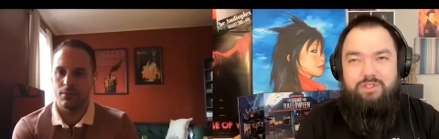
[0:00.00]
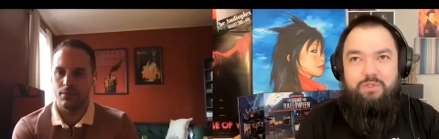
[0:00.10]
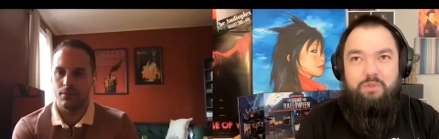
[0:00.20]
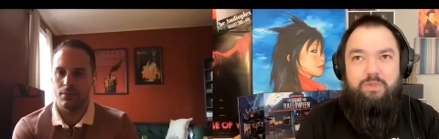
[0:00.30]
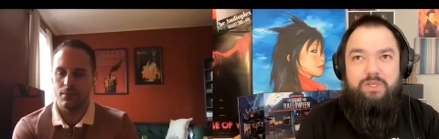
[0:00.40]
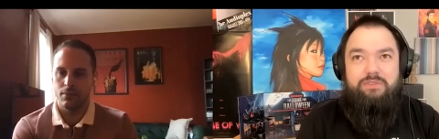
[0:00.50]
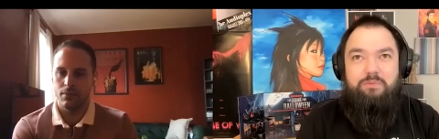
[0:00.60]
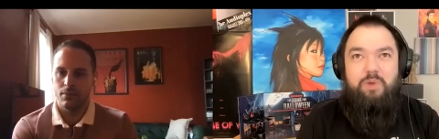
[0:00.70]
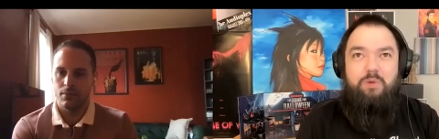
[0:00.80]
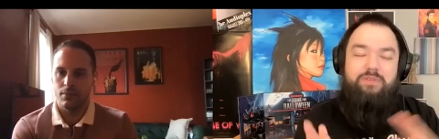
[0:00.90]
Speaker 1: you with
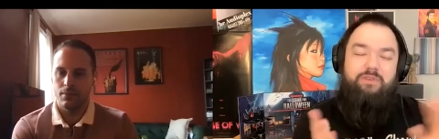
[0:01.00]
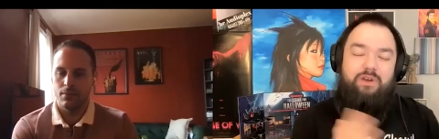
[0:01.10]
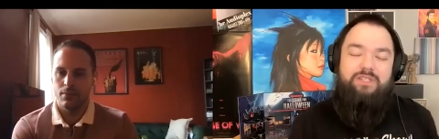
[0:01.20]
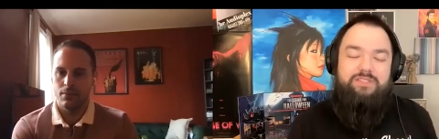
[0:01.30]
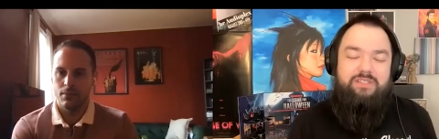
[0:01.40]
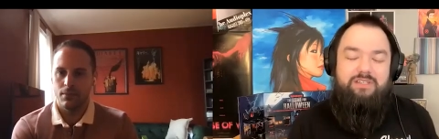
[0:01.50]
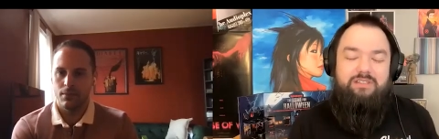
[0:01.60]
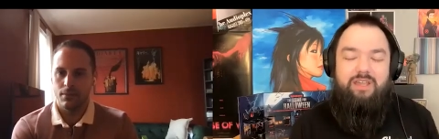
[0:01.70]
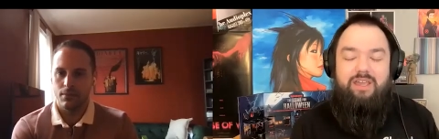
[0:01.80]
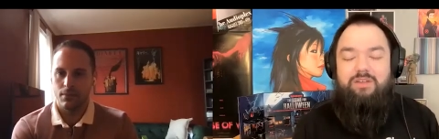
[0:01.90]
what we've already
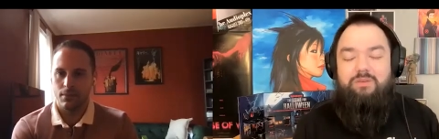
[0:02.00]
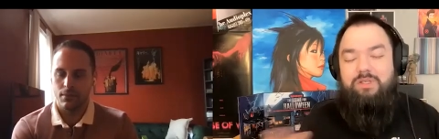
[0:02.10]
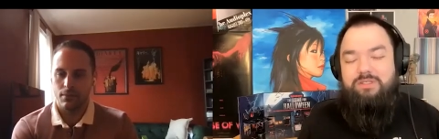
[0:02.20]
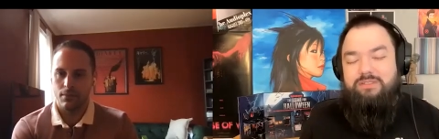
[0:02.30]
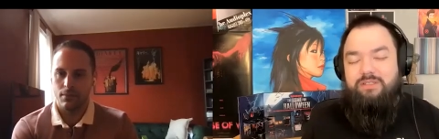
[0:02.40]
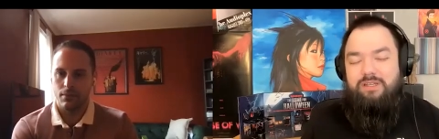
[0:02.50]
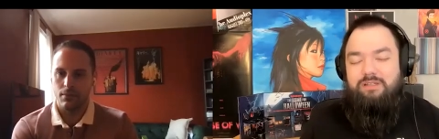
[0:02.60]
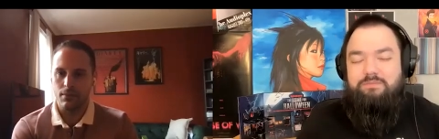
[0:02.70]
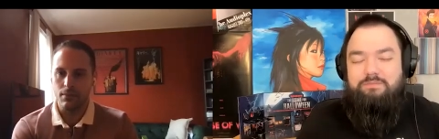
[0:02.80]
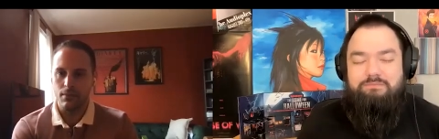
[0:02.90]
seen and what's to
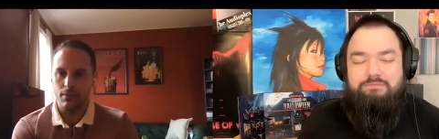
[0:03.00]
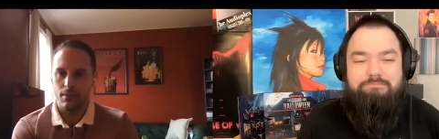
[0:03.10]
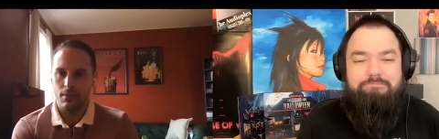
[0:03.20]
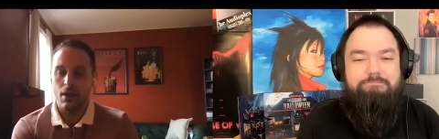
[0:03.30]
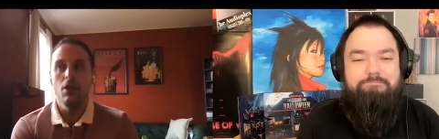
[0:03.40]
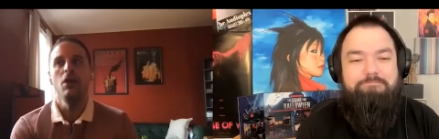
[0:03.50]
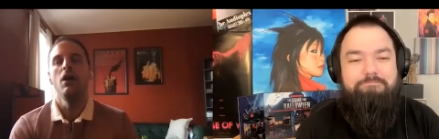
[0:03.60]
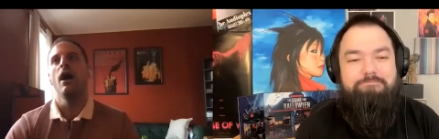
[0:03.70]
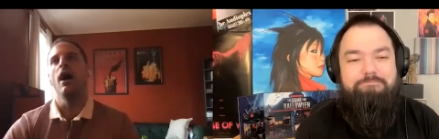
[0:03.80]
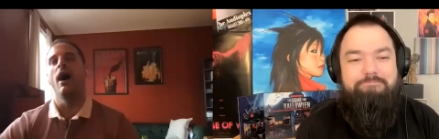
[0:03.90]
come?
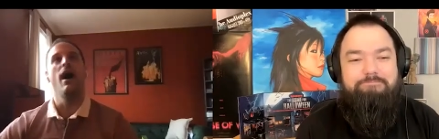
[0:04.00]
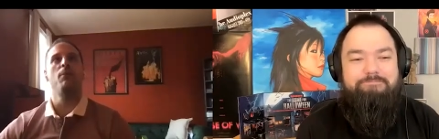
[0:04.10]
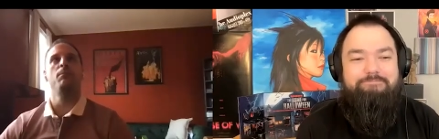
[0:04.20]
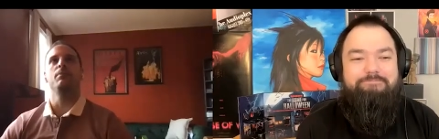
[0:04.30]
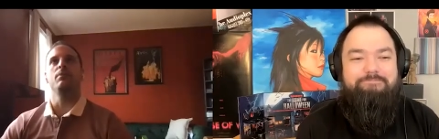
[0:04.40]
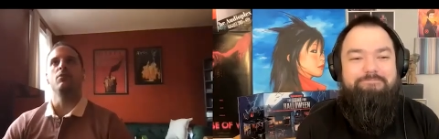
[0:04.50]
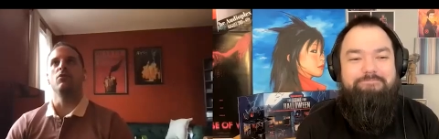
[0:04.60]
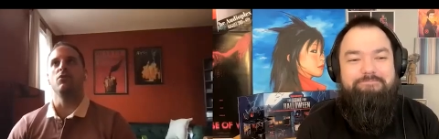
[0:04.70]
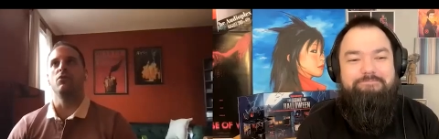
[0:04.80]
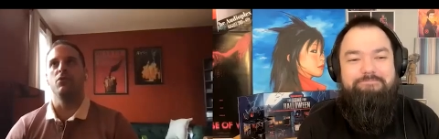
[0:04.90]
Um,
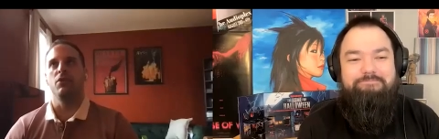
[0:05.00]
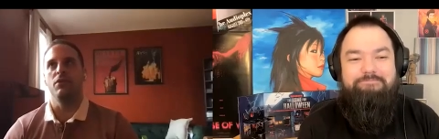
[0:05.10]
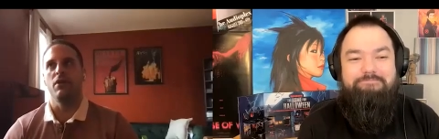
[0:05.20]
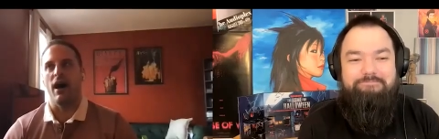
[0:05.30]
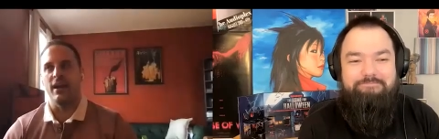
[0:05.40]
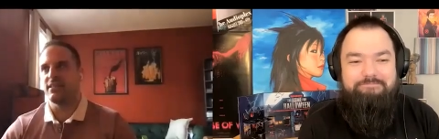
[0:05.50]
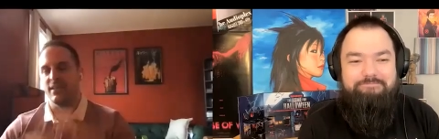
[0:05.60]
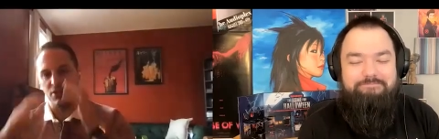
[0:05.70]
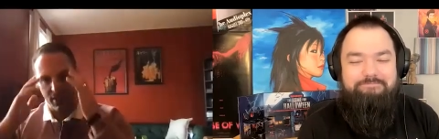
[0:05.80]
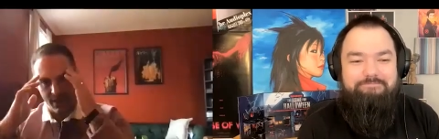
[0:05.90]

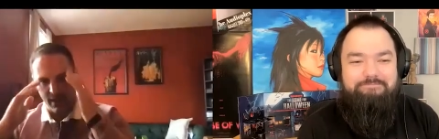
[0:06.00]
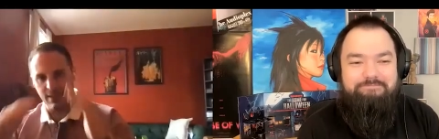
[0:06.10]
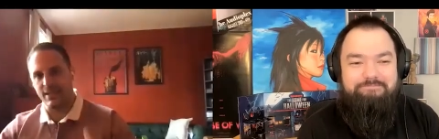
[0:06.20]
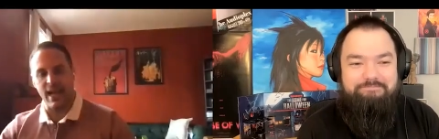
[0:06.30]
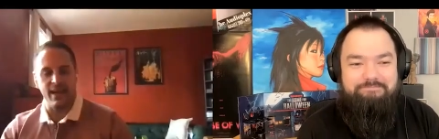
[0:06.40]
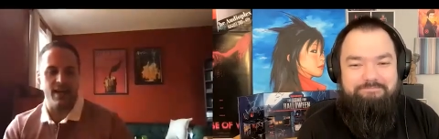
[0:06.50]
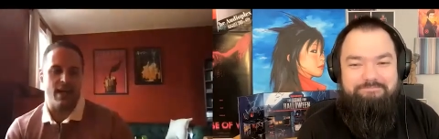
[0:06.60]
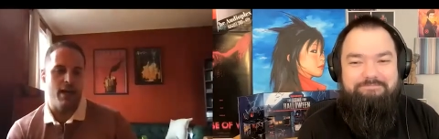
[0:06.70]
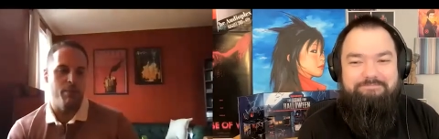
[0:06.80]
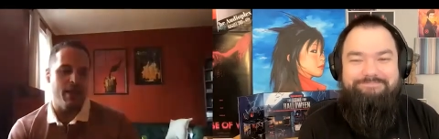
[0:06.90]
honestly,
Speaker 2: just
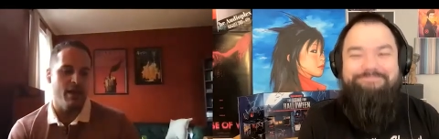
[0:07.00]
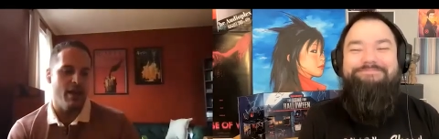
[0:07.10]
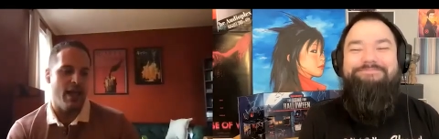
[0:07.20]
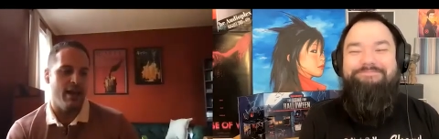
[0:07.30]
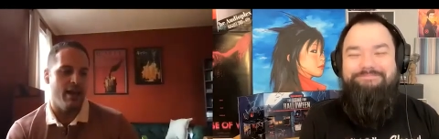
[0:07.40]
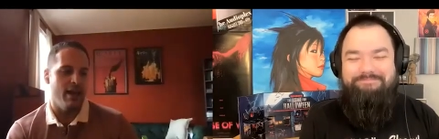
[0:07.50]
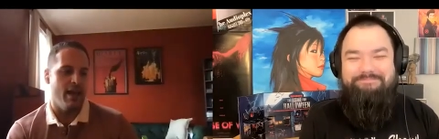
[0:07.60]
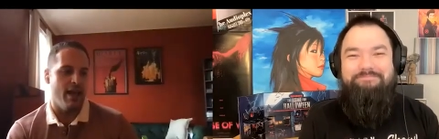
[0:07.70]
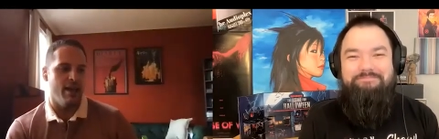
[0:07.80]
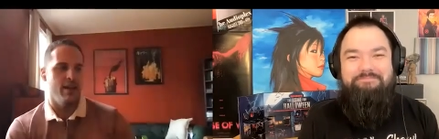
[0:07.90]
ecstatic. I mean, and
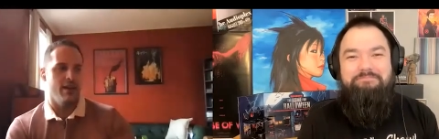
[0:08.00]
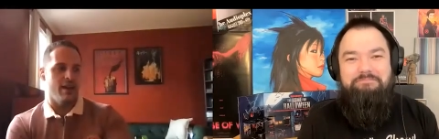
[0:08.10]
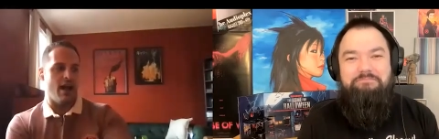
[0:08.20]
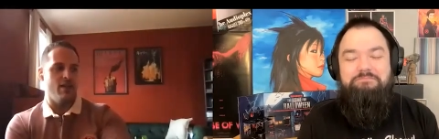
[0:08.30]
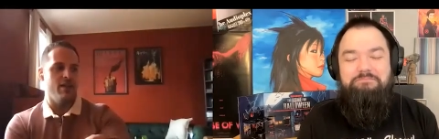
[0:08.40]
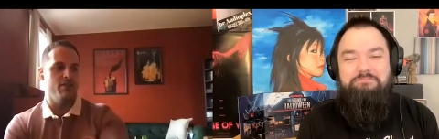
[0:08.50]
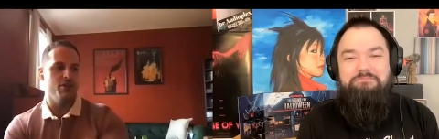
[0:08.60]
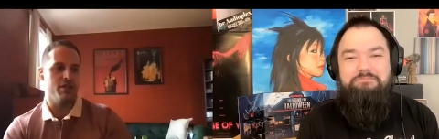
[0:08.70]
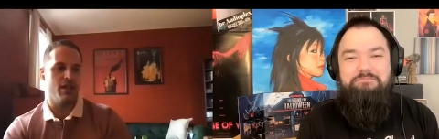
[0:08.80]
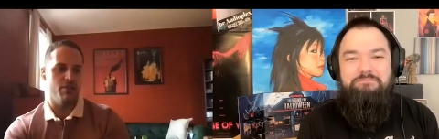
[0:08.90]
and I'll
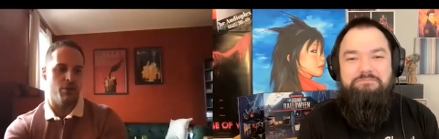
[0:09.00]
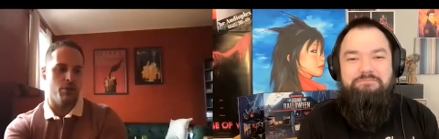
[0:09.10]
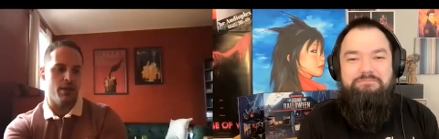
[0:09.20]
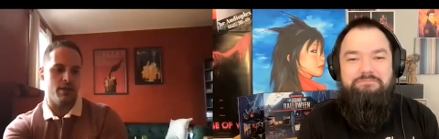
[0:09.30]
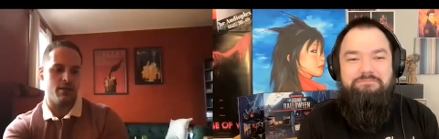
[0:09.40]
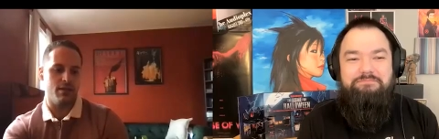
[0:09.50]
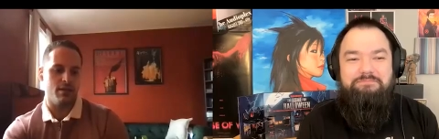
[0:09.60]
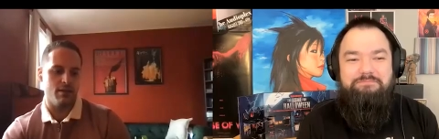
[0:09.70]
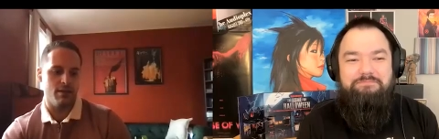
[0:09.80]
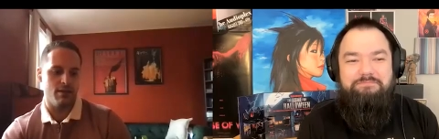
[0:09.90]
even just give you
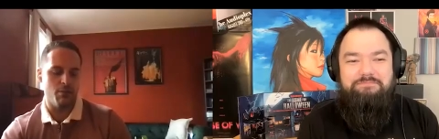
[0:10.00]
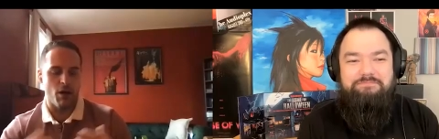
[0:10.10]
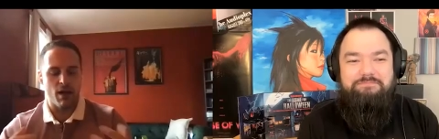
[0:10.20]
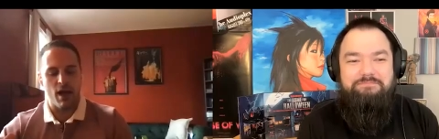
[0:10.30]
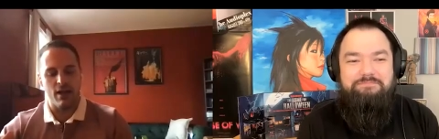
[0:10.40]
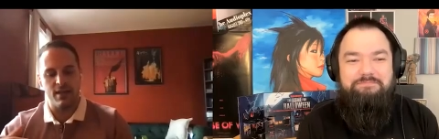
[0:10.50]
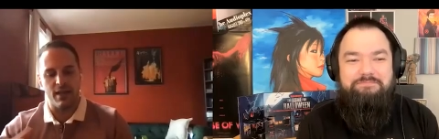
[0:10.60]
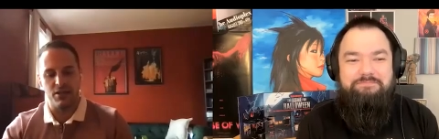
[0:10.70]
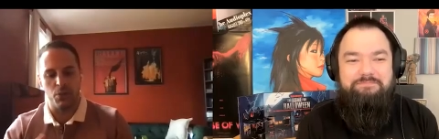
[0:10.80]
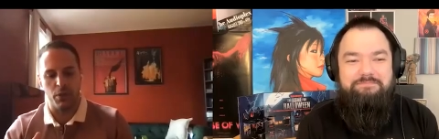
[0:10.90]
this small
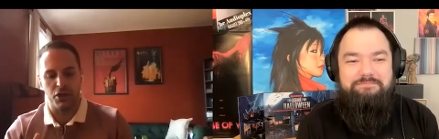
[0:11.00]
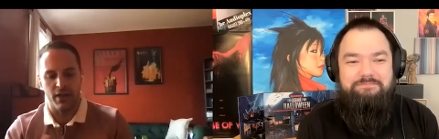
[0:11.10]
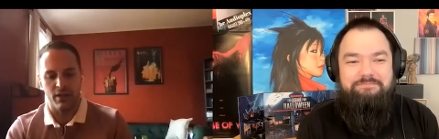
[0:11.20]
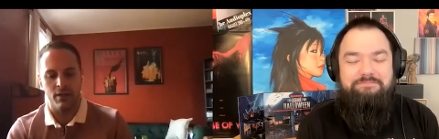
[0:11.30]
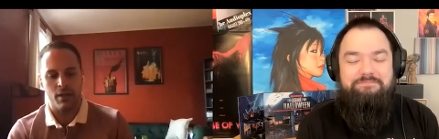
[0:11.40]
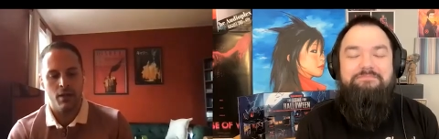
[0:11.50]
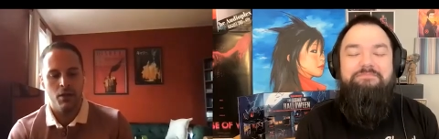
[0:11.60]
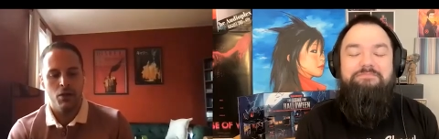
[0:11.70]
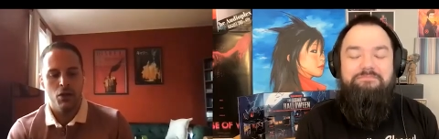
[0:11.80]
context, which is,